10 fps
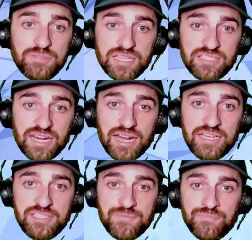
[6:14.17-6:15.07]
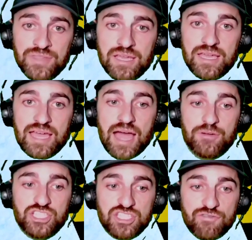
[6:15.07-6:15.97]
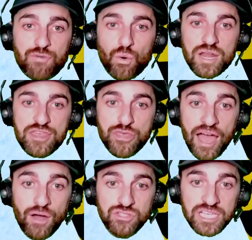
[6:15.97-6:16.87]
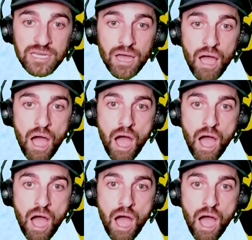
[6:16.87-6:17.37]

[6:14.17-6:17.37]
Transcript: That's kind of nice. How much is it? forty thousand?